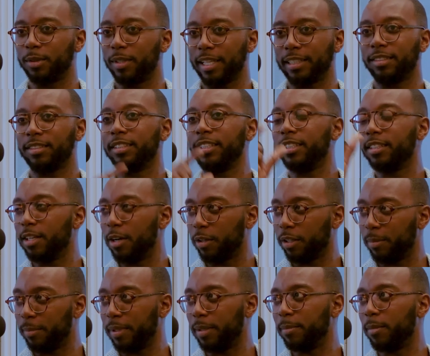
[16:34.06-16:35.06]
so that CEO
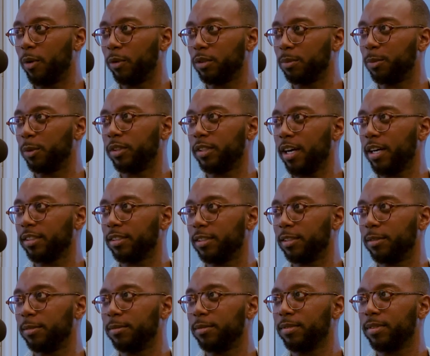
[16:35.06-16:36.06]
can be most
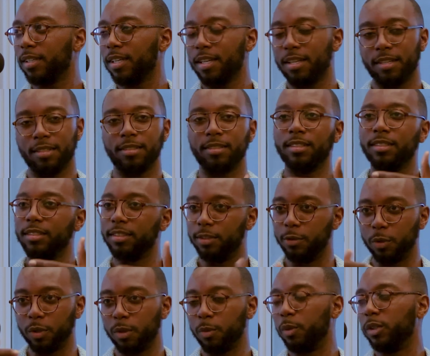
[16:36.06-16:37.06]
productive
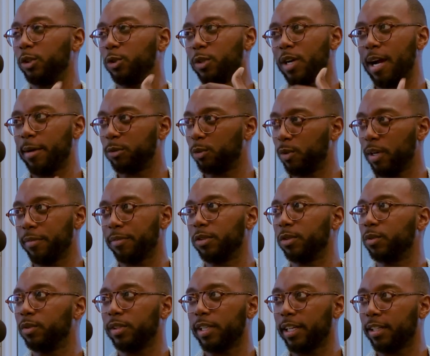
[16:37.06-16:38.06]
doing what drives
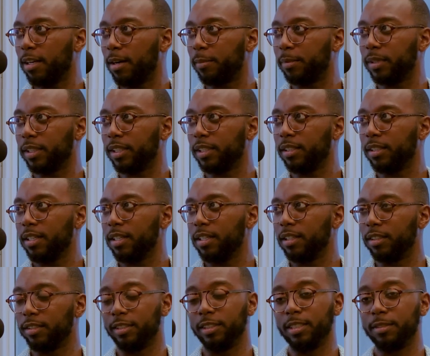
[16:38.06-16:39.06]
revenue for that company.
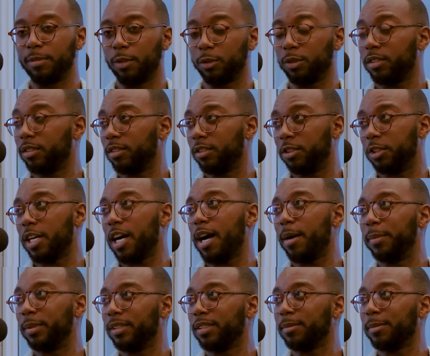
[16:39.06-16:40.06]
The CFO's
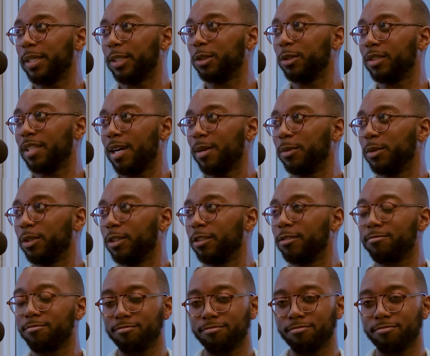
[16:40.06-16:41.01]
job is to make sure that we're